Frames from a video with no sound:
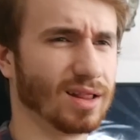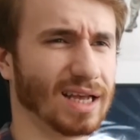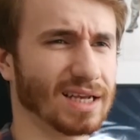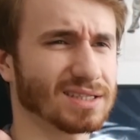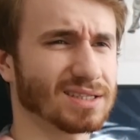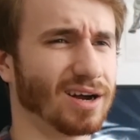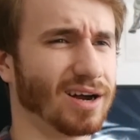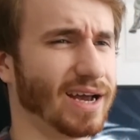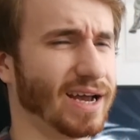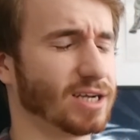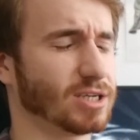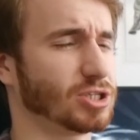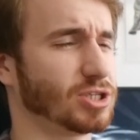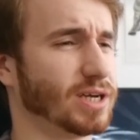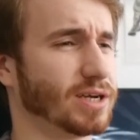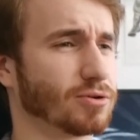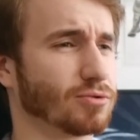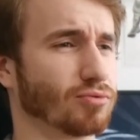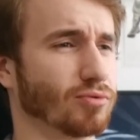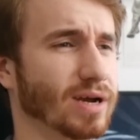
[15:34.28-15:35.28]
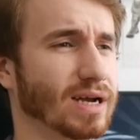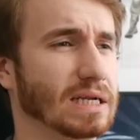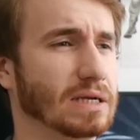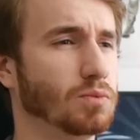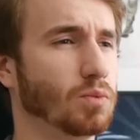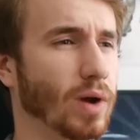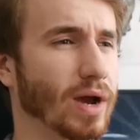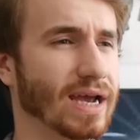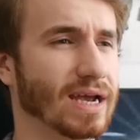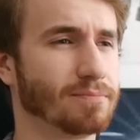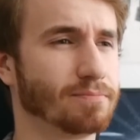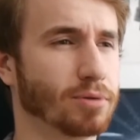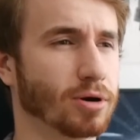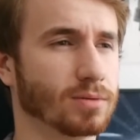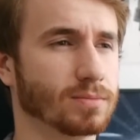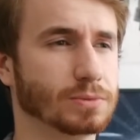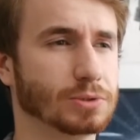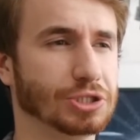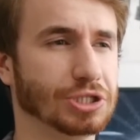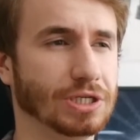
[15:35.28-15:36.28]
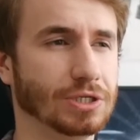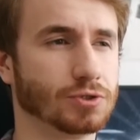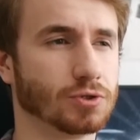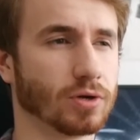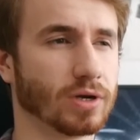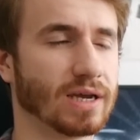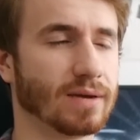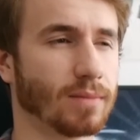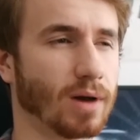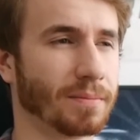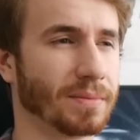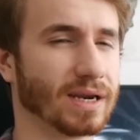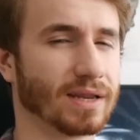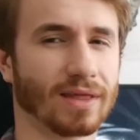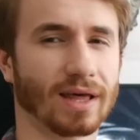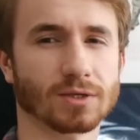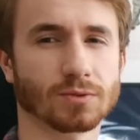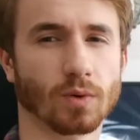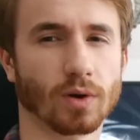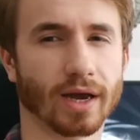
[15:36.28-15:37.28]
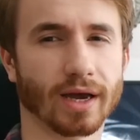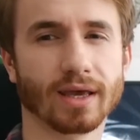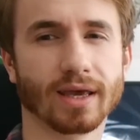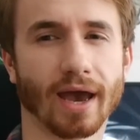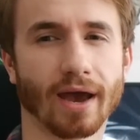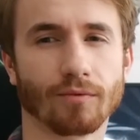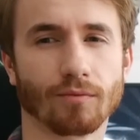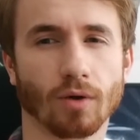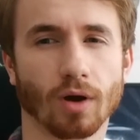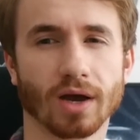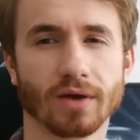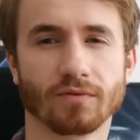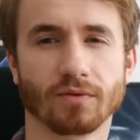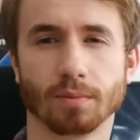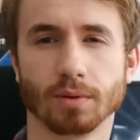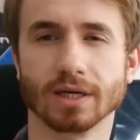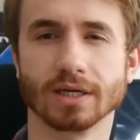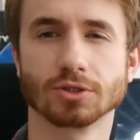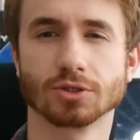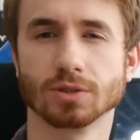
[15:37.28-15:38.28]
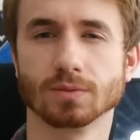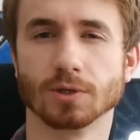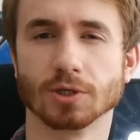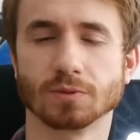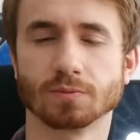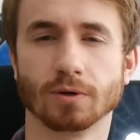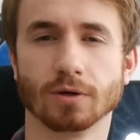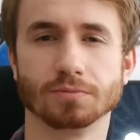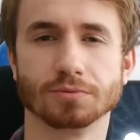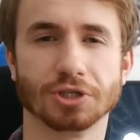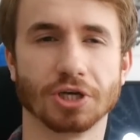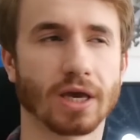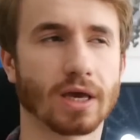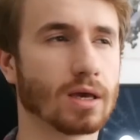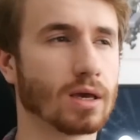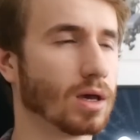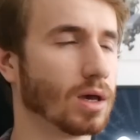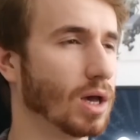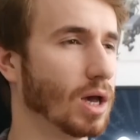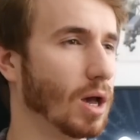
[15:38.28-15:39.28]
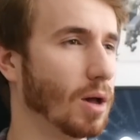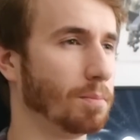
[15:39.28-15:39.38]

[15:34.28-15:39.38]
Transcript: Last night I actually had a really weird PUBG dream. I mean, that's what I get, right, for playing too much PUBG.